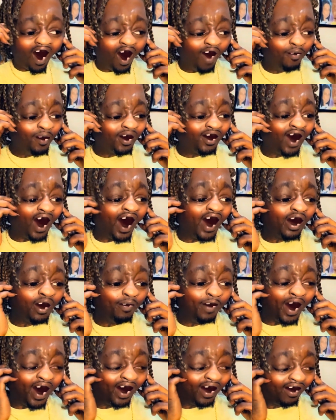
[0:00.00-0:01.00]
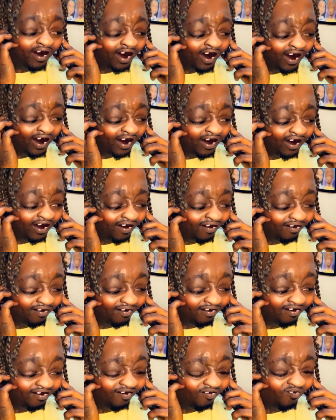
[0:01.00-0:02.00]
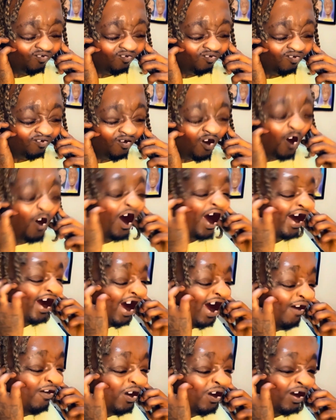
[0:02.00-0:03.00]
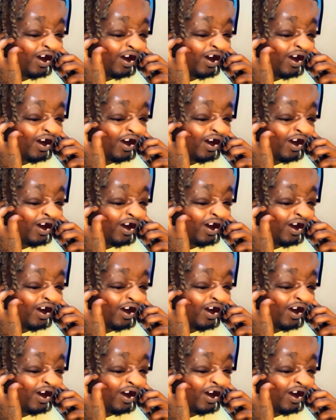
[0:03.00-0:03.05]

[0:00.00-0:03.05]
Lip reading: I'm going to call you back, Cookie. What have you,